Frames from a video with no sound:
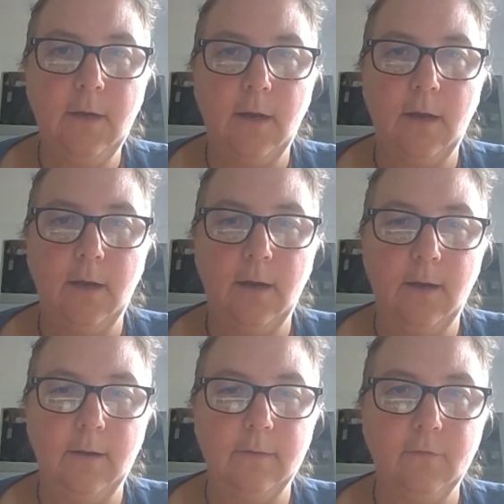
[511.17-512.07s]

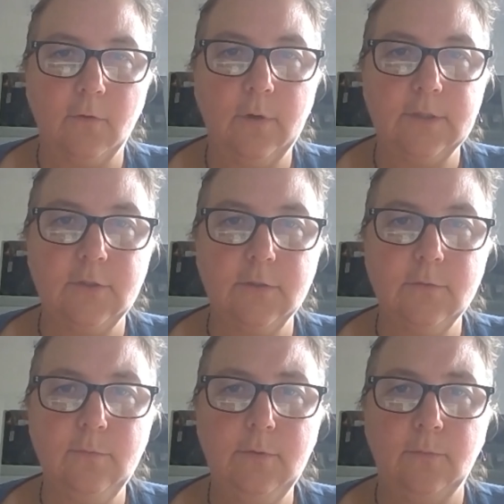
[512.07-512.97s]
for
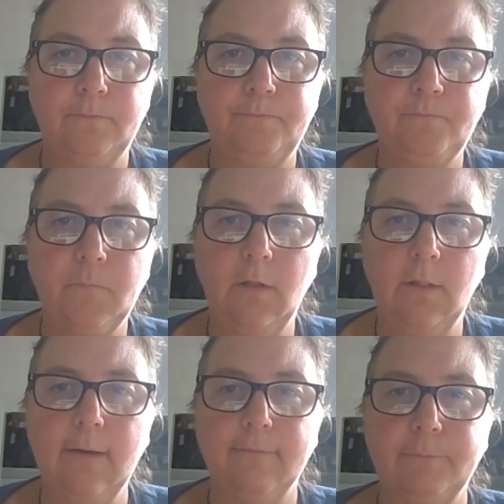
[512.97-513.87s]
questions. Woo, a
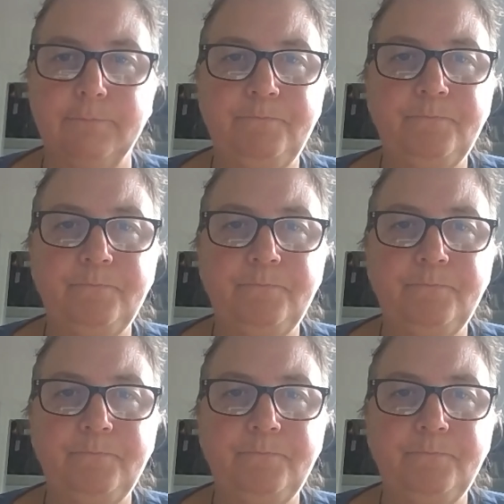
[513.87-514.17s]
lot of them.